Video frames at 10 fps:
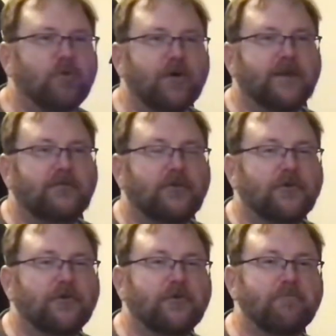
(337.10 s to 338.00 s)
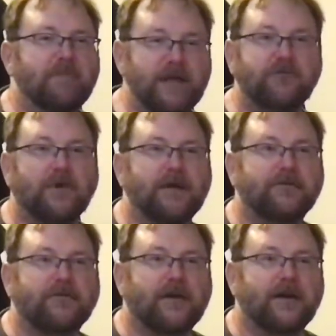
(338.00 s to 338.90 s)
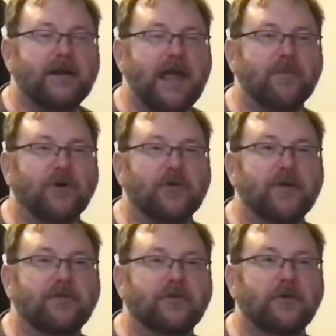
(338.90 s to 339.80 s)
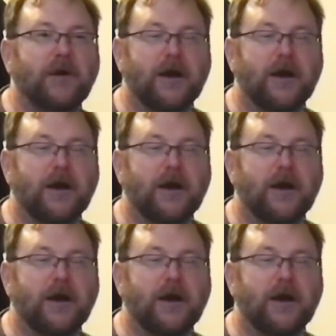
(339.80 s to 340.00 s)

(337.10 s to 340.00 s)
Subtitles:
going to meet you outside and we're going to do